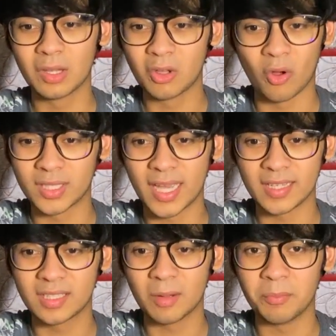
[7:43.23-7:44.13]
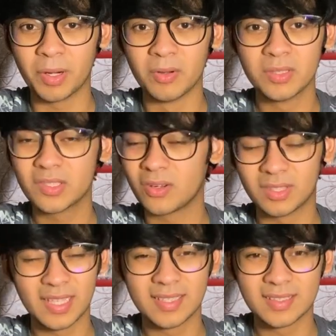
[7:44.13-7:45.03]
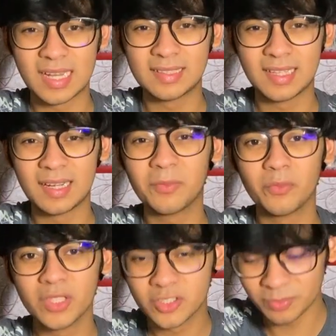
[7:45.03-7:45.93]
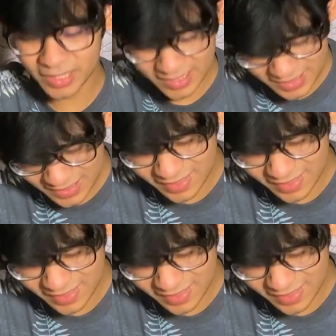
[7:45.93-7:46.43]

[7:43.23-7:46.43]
organic compounds or things like that, which makes it